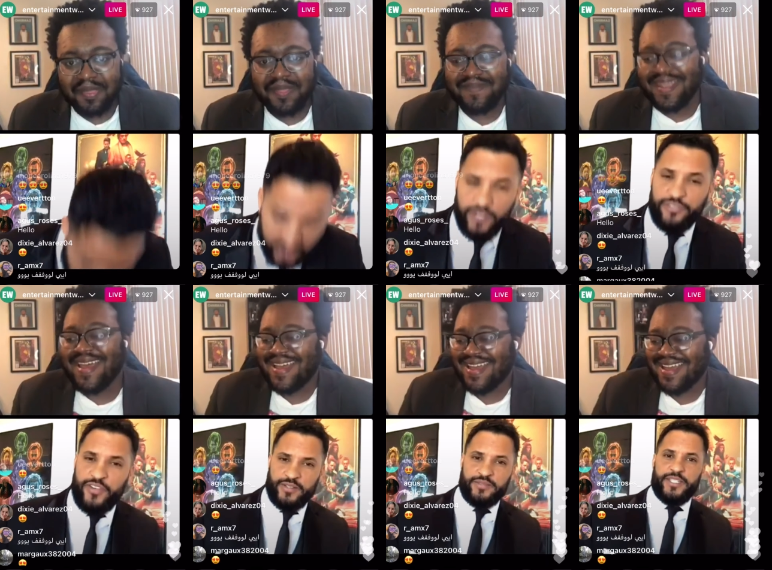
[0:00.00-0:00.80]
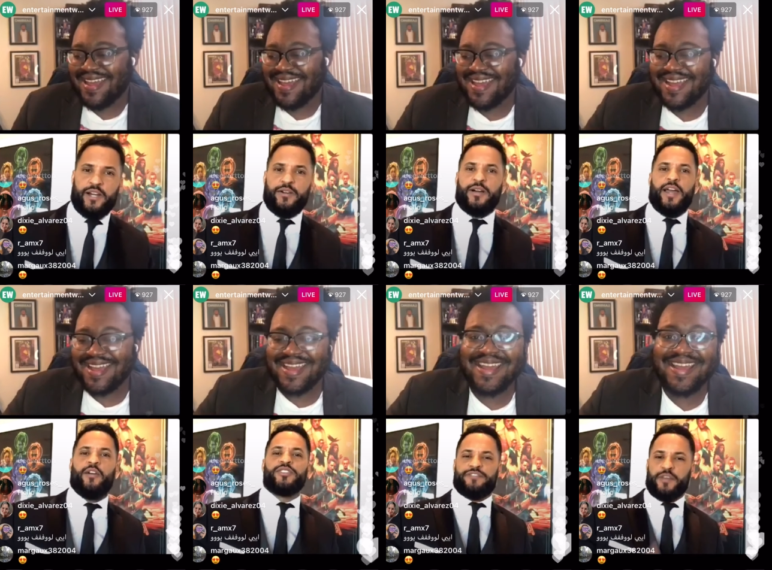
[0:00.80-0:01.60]
Speaker 1: I also felt, you know, I
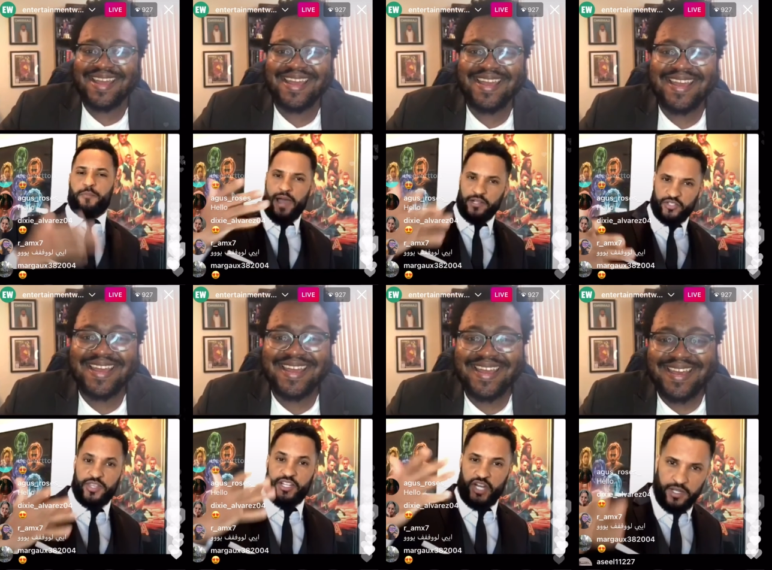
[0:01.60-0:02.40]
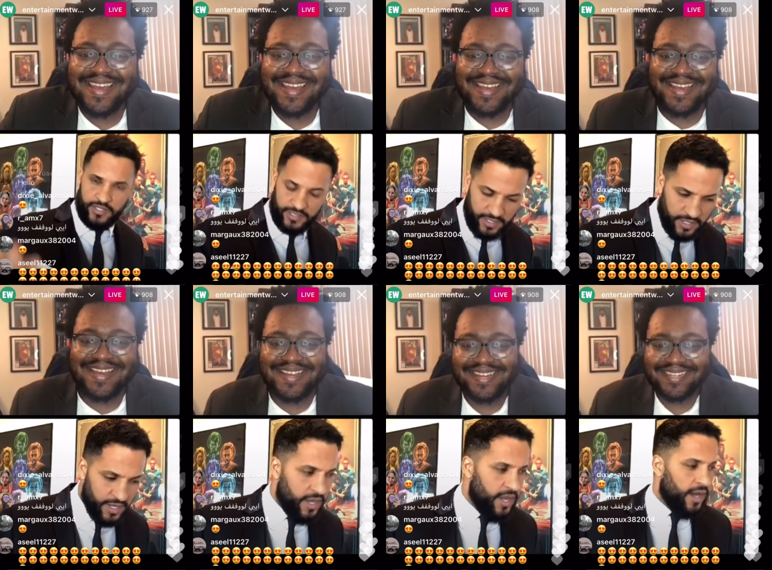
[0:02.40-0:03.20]
always have to bow to the chancellor,
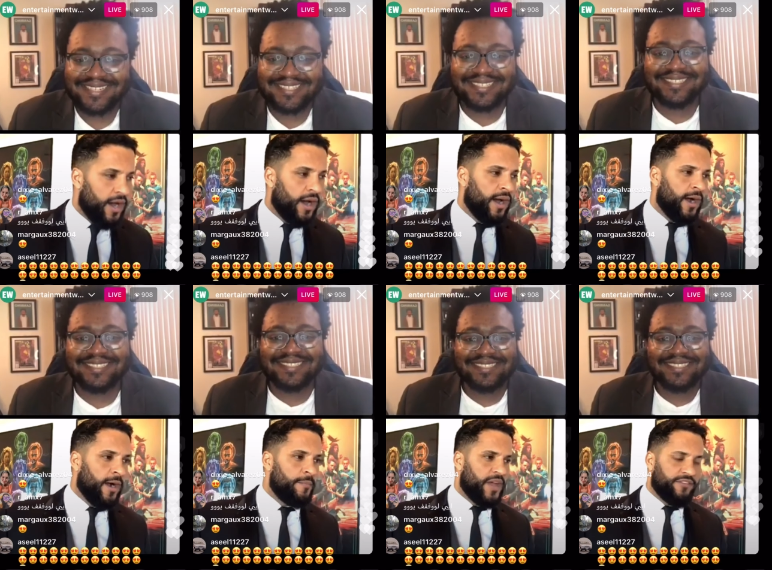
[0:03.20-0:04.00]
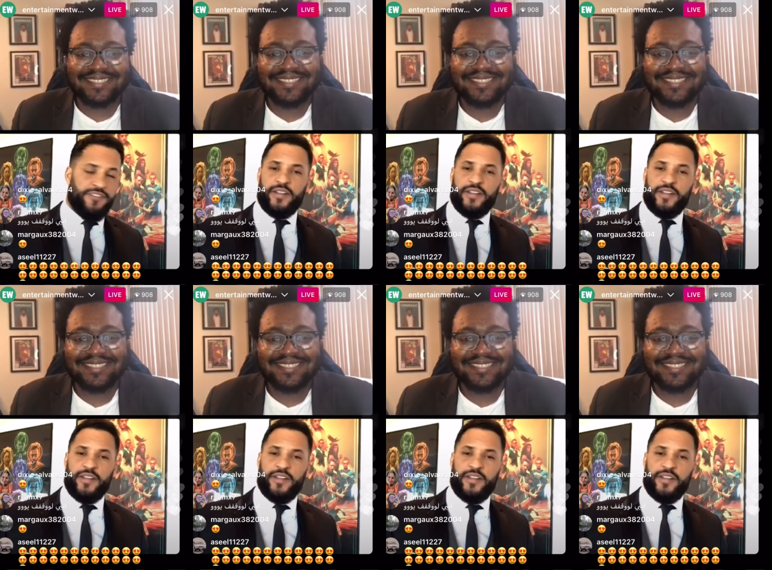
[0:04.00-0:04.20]
um, and